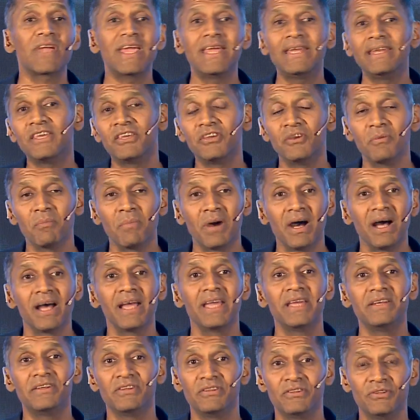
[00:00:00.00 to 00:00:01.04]
Training your
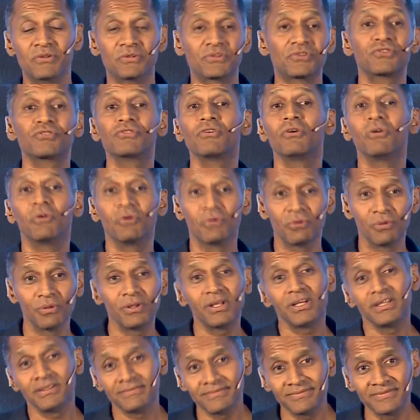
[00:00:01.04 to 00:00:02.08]
mind and your
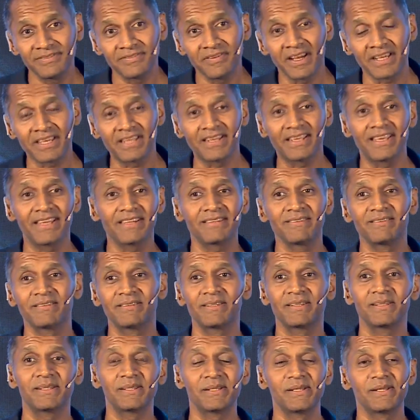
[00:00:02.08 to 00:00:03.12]
soul, if I can get
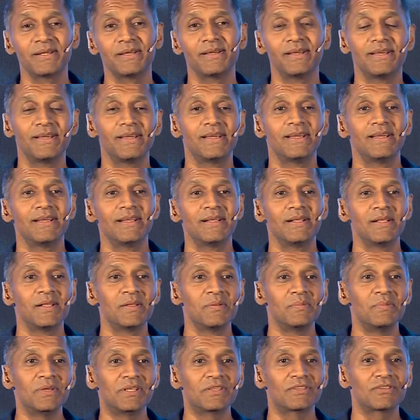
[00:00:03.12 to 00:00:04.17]
a
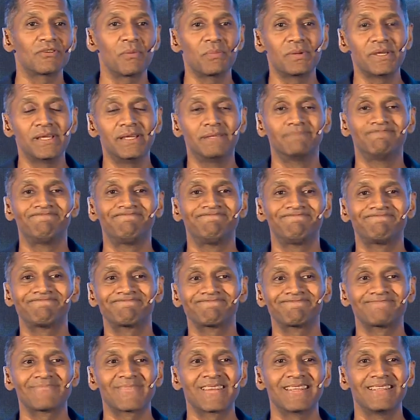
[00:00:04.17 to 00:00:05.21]
bit soppy,
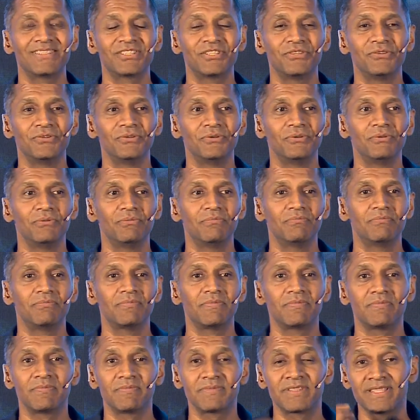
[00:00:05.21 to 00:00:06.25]
to
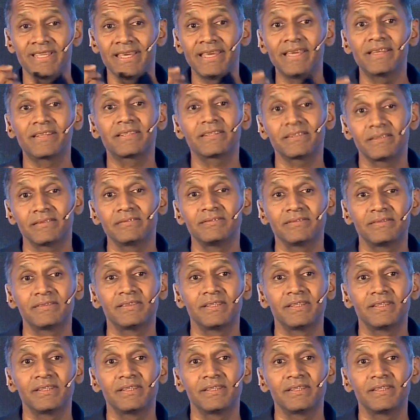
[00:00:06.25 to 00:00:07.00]
see it.